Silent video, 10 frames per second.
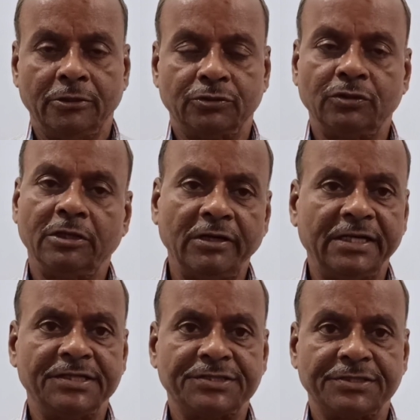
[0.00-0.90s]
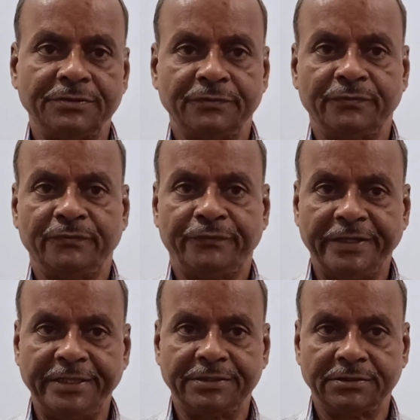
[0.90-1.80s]
So now let us
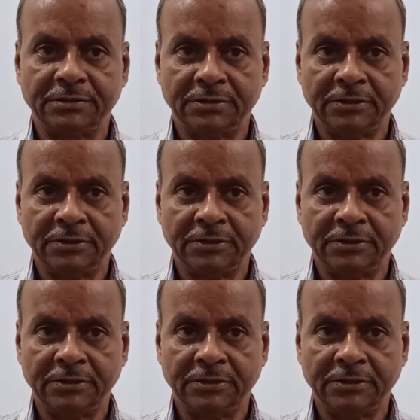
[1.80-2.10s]
find